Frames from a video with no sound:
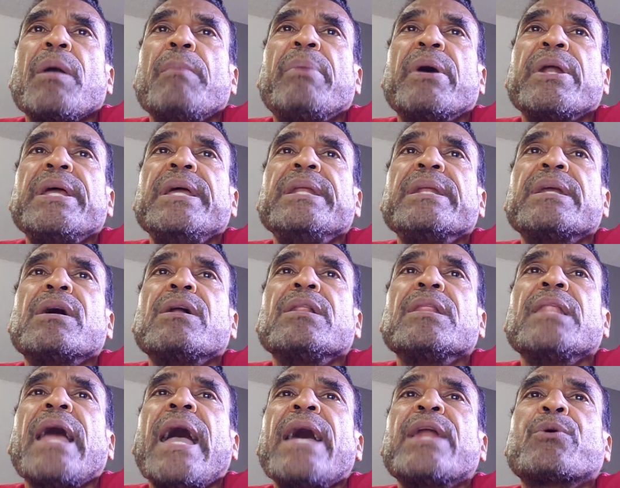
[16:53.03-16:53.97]
but in
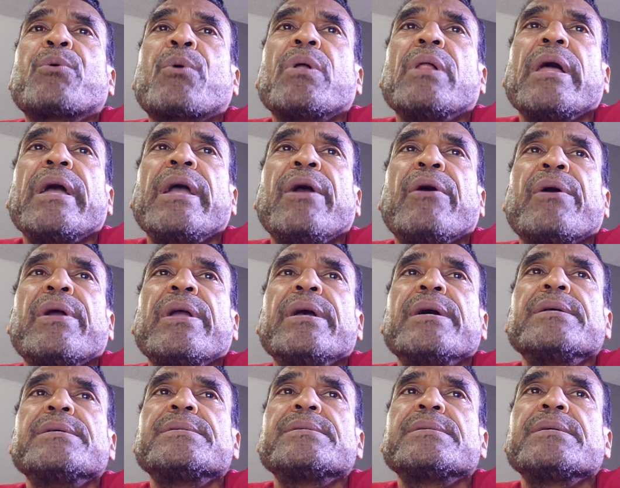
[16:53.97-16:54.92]
collateral
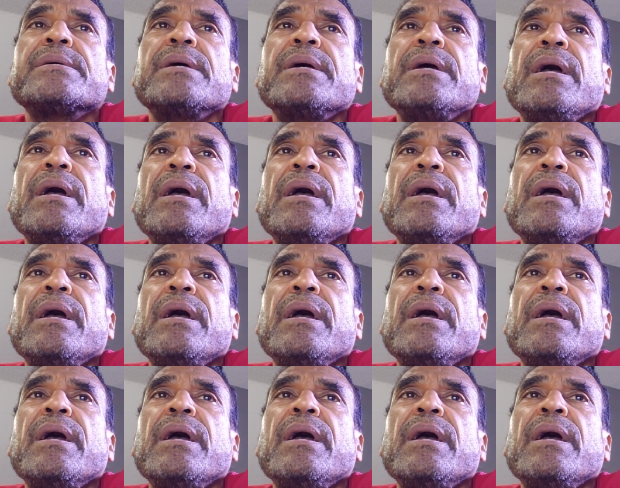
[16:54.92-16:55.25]
areas.